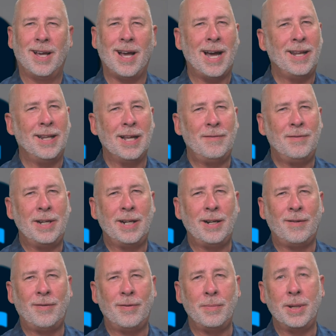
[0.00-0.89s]
I'd love to
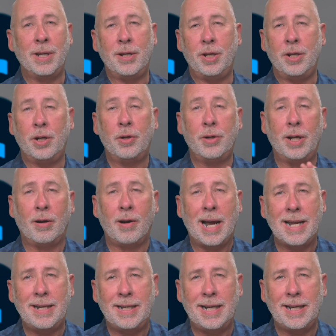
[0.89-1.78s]
hear from you. And you know, your
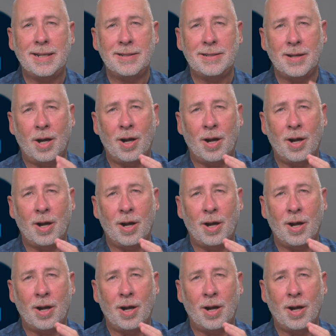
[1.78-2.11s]
ideas